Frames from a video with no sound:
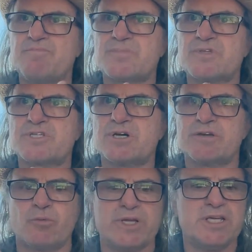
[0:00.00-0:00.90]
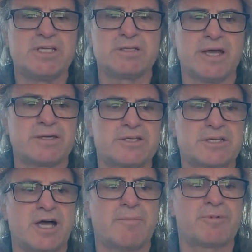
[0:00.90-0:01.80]
So if we need to
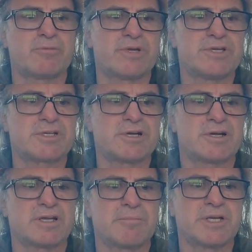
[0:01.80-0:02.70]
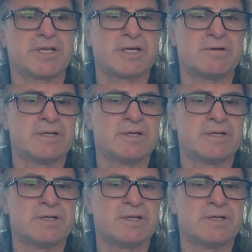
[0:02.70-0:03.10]
stop and restart, let me know.